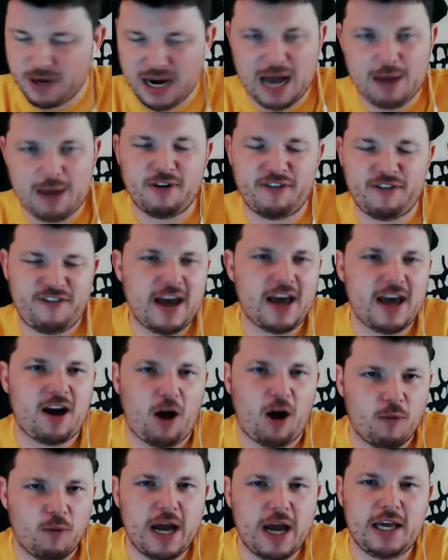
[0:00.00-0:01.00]
I'm a fan
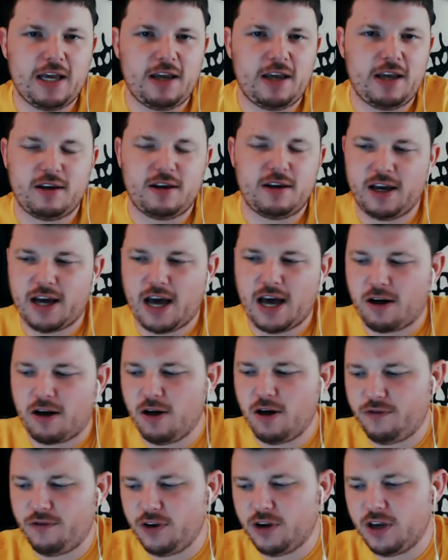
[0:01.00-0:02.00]
already. I don't
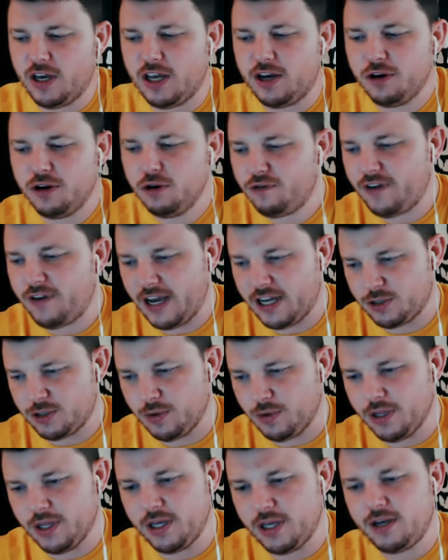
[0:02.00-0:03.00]
know if you get new fans
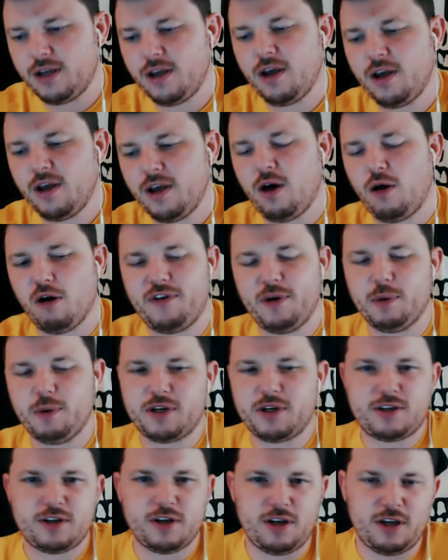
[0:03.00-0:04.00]
with it, or if it
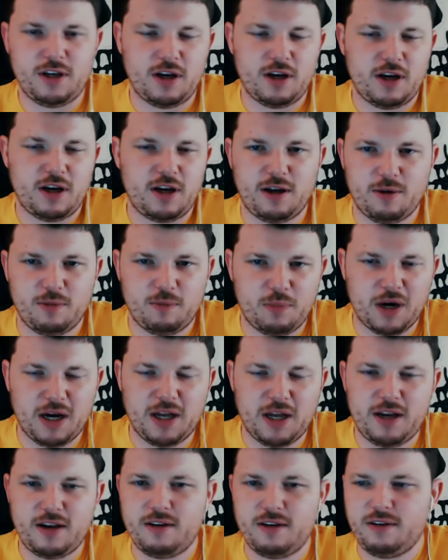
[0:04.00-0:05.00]
would.
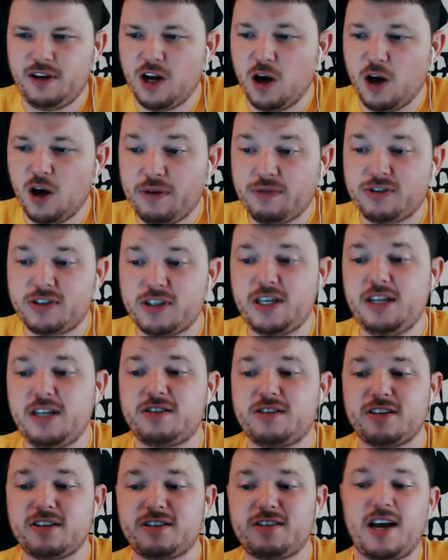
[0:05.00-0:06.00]
But we've seen
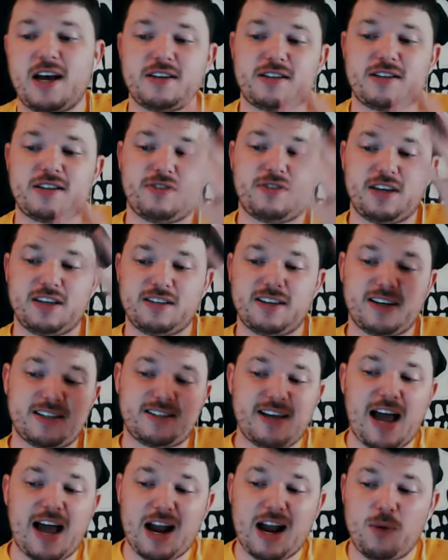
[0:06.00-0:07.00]
success of things like
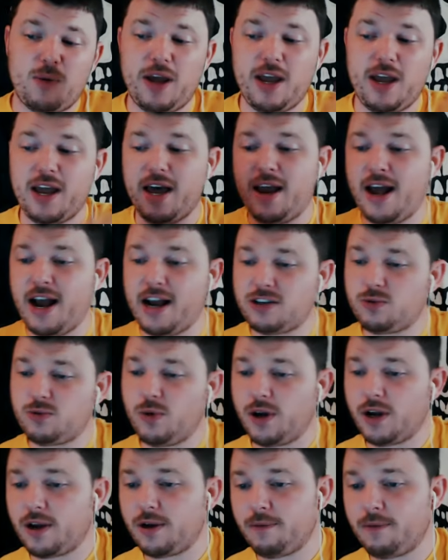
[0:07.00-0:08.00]
Attack Wing and
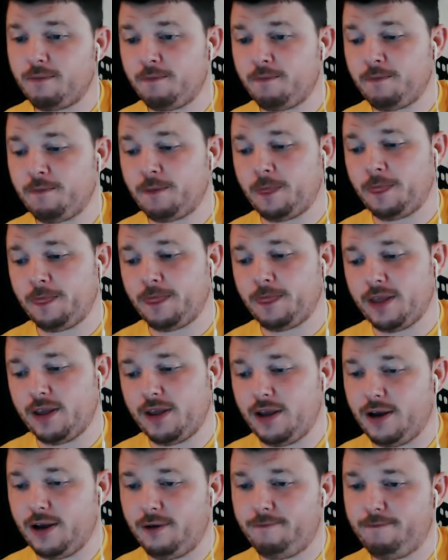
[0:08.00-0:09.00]
X-Wing.
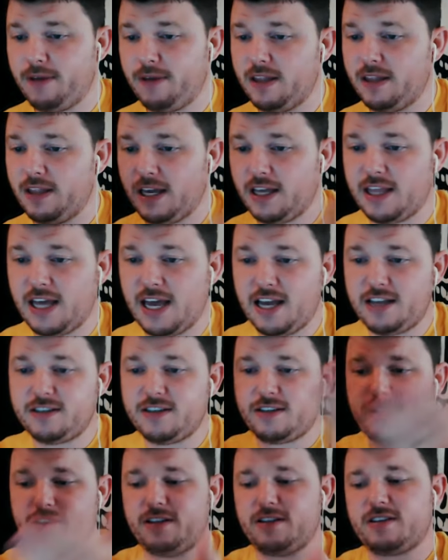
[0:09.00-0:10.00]
And they
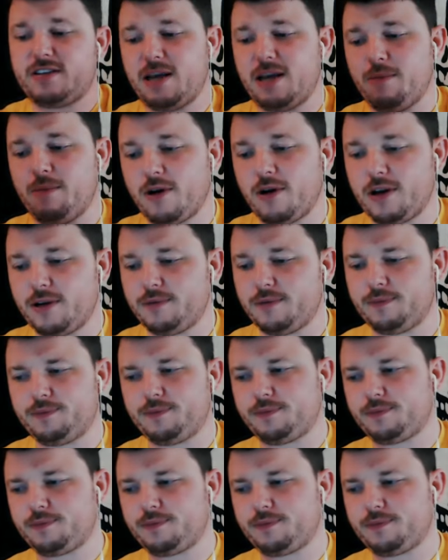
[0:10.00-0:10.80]
exist in the same market.